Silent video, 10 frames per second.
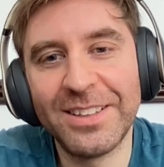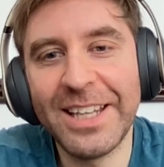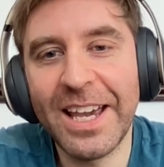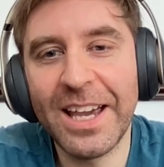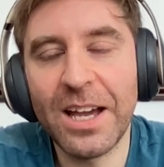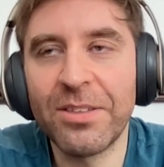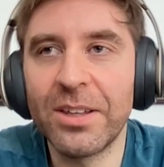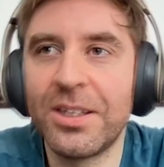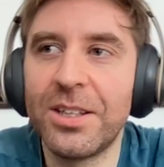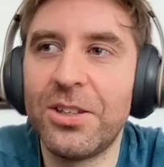Yeah, I
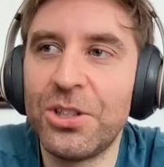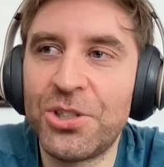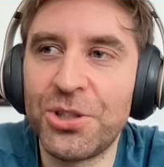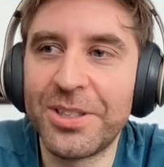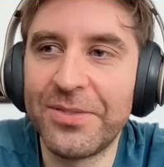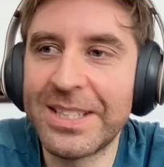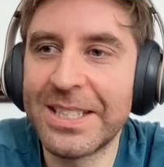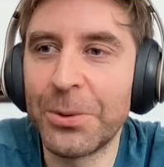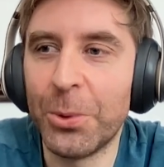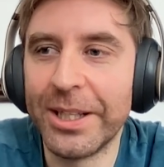think the intuitive
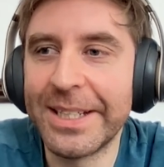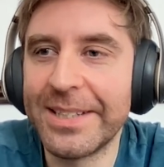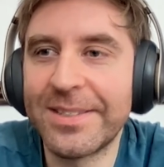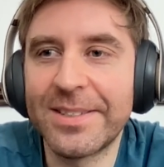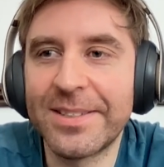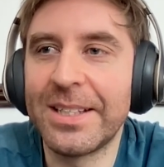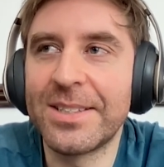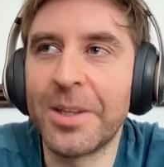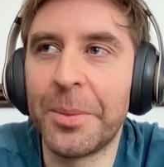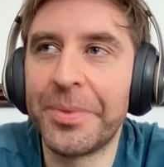eating one is
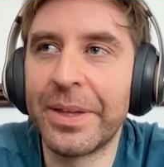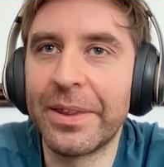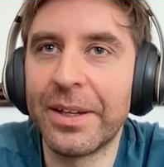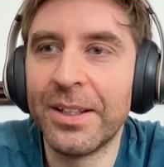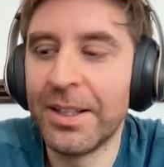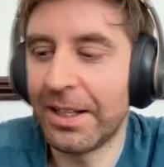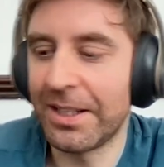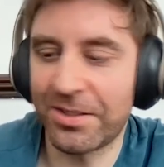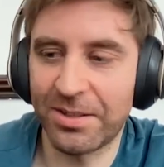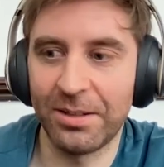something that
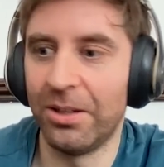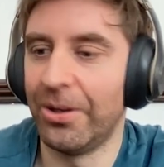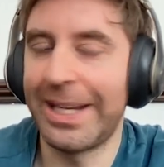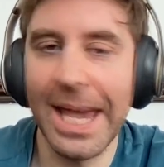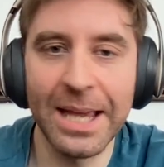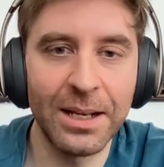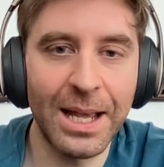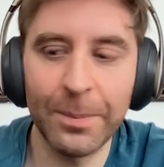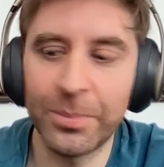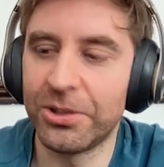is, you know,
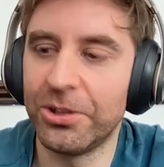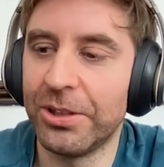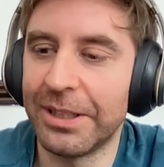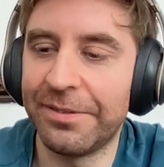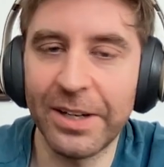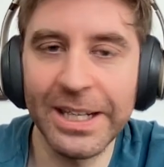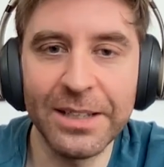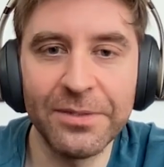again, absolutely